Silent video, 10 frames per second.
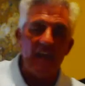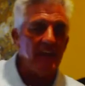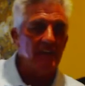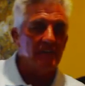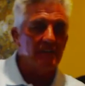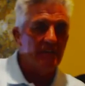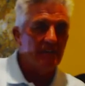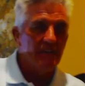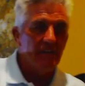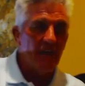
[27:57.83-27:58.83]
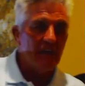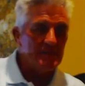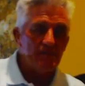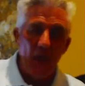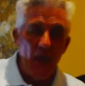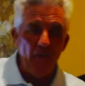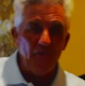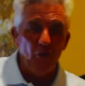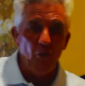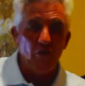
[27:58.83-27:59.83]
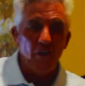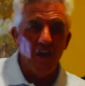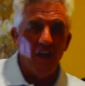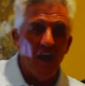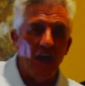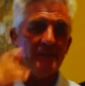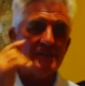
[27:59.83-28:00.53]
stated. And it's powerful. I